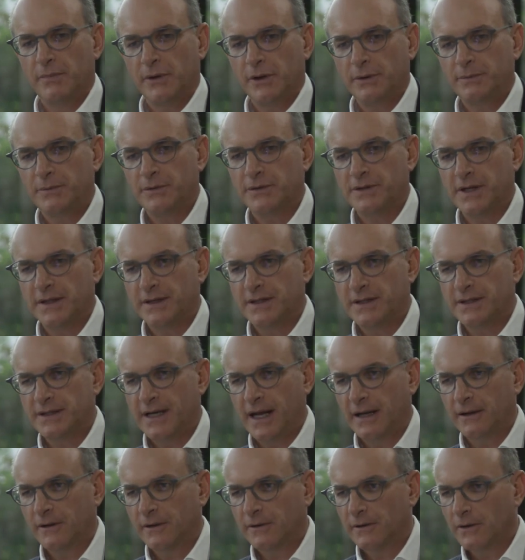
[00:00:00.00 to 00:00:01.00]
purpose at the
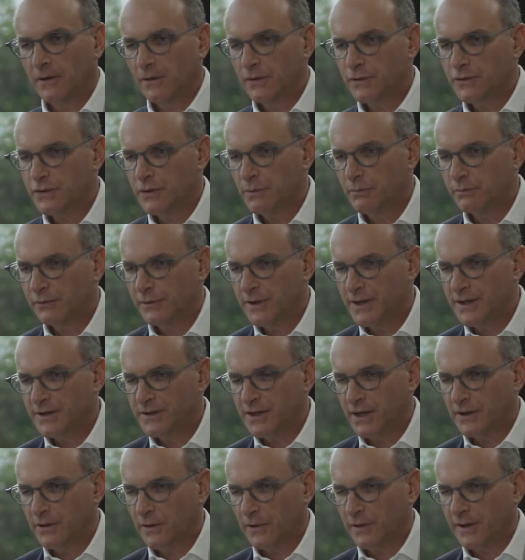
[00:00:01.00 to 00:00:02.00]
center also
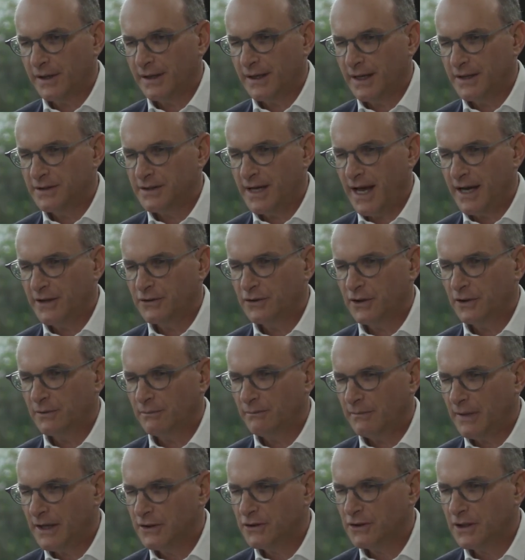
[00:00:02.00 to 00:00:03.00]
brings an
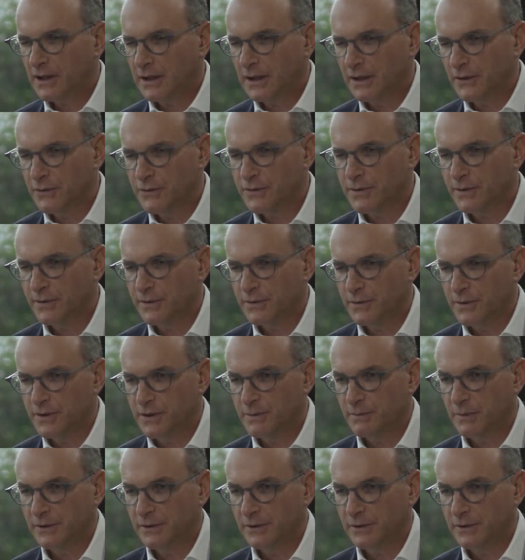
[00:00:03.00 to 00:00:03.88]
organization much closer to its